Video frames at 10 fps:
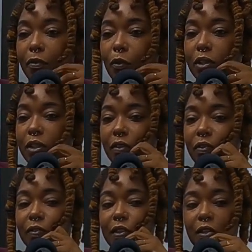14,
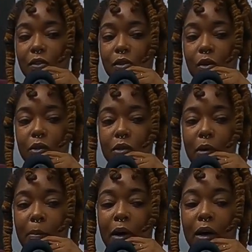15 years old to
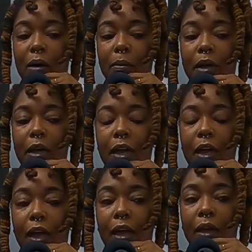my mom,
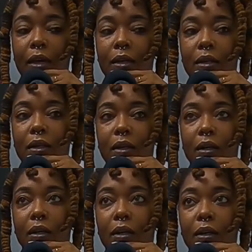and
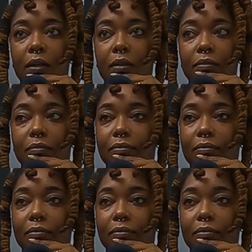uh,